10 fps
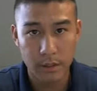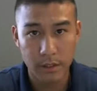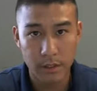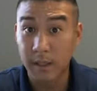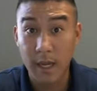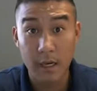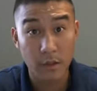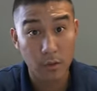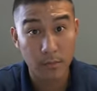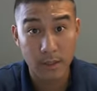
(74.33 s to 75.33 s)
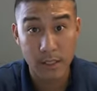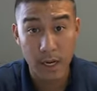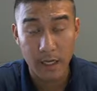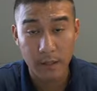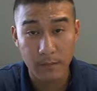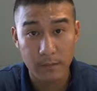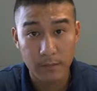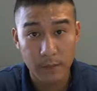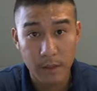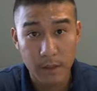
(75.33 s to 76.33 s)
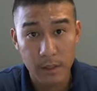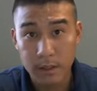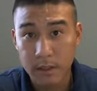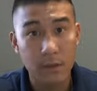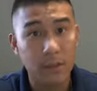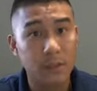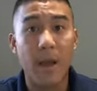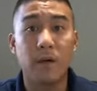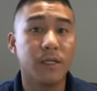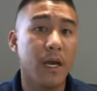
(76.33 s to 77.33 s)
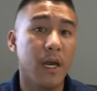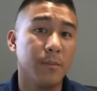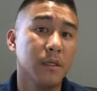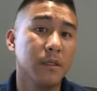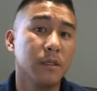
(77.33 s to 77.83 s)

It's a mechanical piece of item, so it's bound to happen.